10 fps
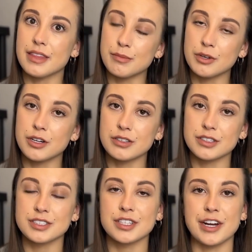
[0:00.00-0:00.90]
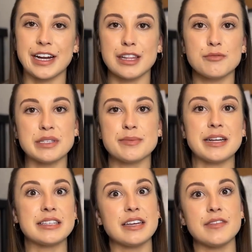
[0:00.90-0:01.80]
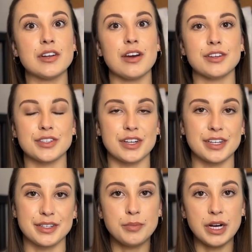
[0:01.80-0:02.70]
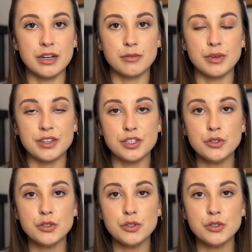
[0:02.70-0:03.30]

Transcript: that product looks great, let me spend $7 on it. But with new